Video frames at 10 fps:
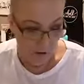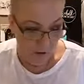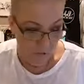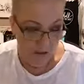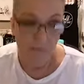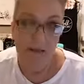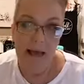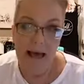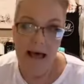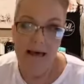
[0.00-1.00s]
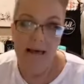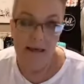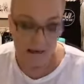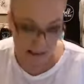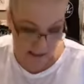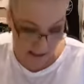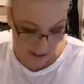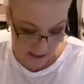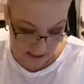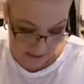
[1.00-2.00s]
going to be black.
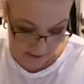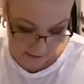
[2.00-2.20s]
Yeah.